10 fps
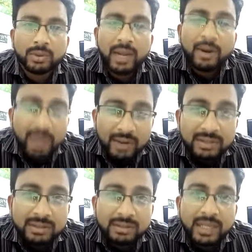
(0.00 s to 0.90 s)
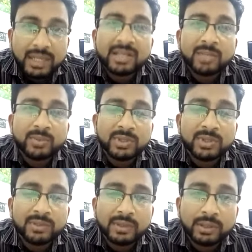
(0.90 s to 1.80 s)
you have to have that
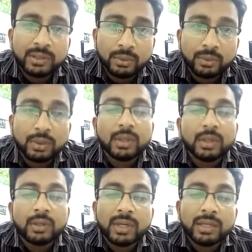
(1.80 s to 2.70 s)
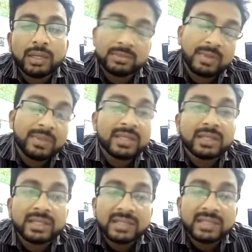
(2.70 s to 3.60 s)
suspicion in you. Okay, this may
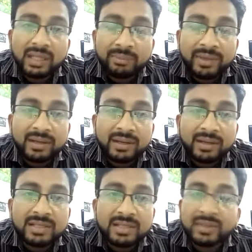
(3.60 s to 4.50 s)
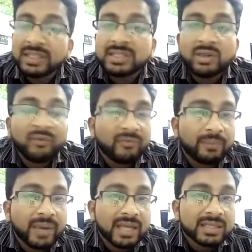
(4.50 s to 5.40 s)
be her second pregnancy with history of
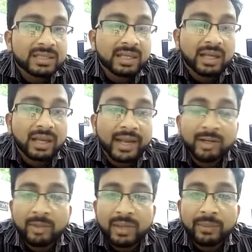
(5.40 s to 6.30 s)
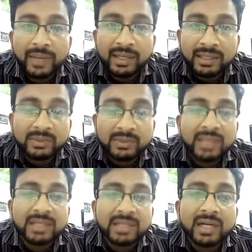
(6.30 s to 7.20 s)
ectopic pregnancy. He
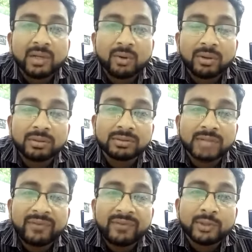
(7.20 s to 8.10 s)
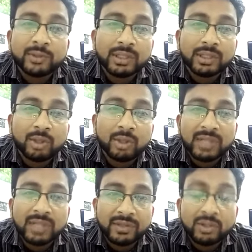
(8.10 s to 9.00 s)
has undergone self-injectomy or
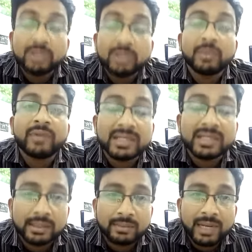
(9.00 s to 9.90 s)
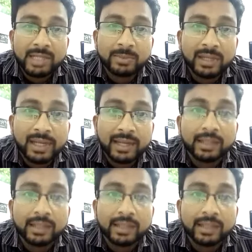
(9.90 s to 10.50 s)
self-injection. We will discuss management later.